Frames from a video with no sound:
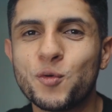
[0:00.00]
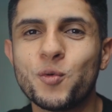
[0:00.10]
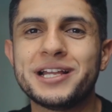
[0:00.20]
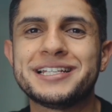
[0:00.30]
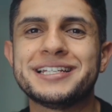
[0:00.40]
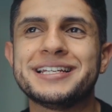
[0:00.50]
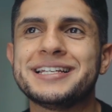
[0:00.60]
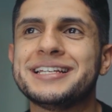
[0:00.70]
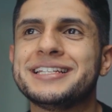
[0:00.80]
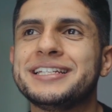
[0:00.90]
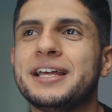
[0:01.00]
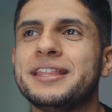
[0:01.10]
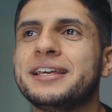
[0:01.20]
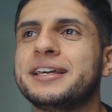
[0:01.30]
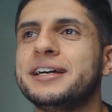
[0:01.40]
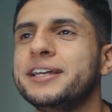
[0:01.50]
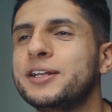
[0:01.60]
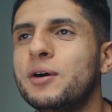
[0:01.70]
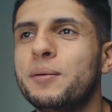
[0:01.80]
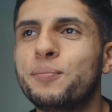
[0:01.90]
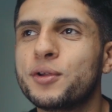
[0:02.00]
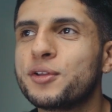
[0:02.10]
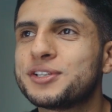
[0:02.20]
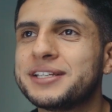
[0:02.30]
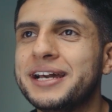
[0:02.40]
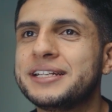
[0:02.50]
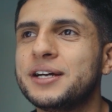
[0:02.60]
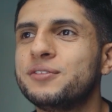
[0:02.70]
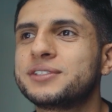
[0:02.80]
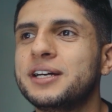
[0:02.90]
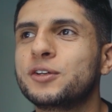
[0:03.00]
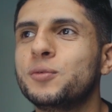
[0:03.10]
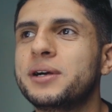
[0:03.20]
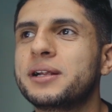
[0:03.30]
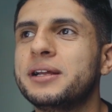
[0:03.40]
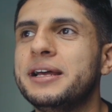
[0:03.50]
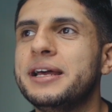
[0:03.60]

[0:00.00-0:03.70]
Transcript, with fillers: which is you know, I think uh, you know a brother site of Escalgubar,